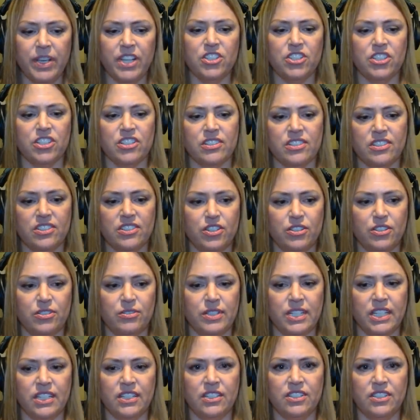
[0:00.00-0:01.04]
pitches do you
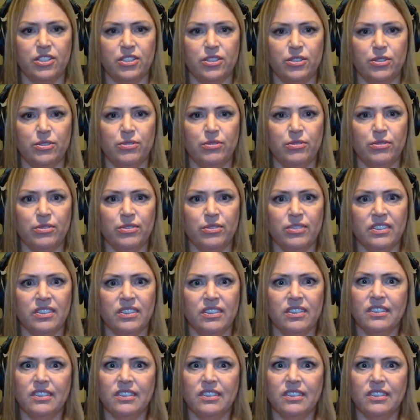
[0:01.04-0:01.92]
need to,